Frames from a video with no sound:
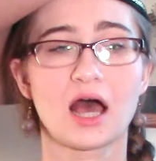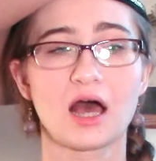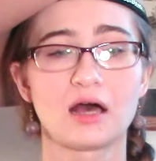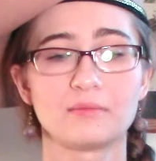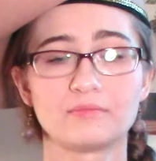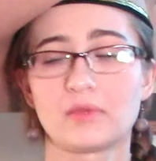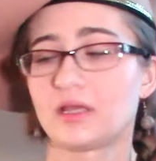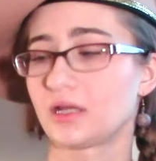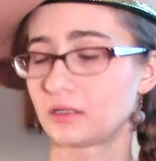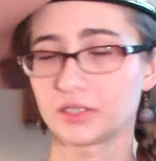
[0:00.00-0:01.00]
um,
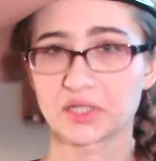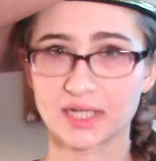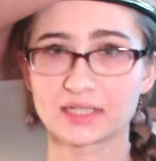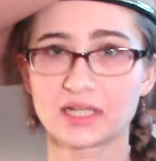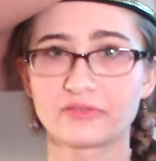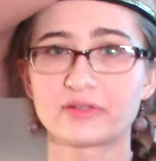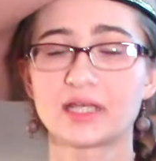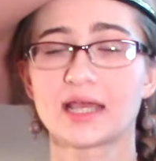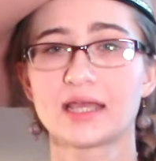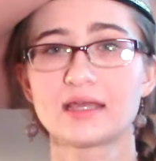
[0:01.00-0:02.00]
including
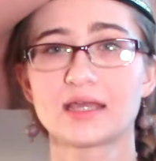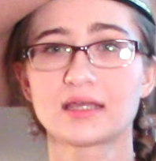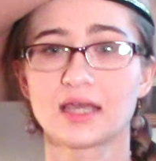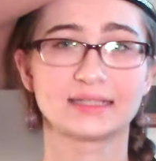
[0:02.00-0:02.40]
Tiffany Aching,